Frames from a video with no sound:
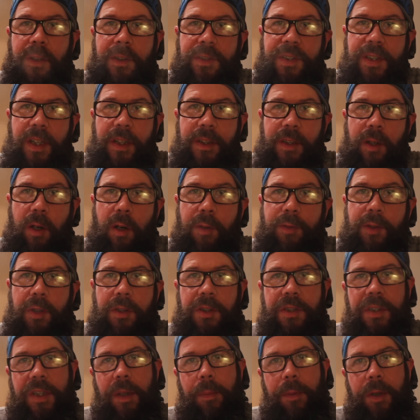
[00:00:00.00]
Can I send it off?
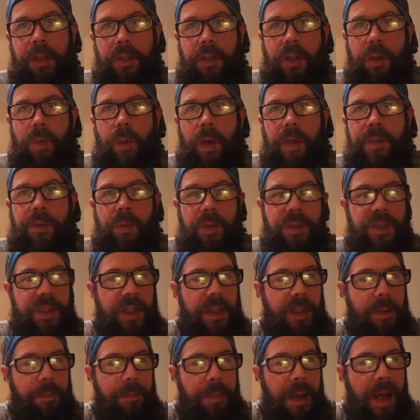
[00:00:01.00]
Can you send me a new one? Do I
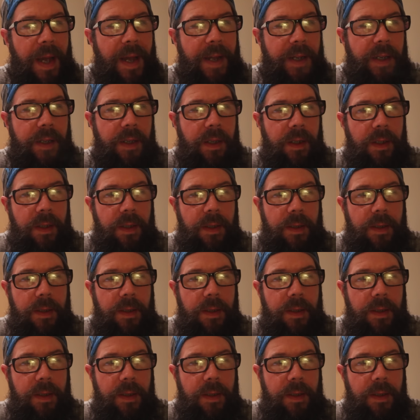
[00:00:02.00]
send it back?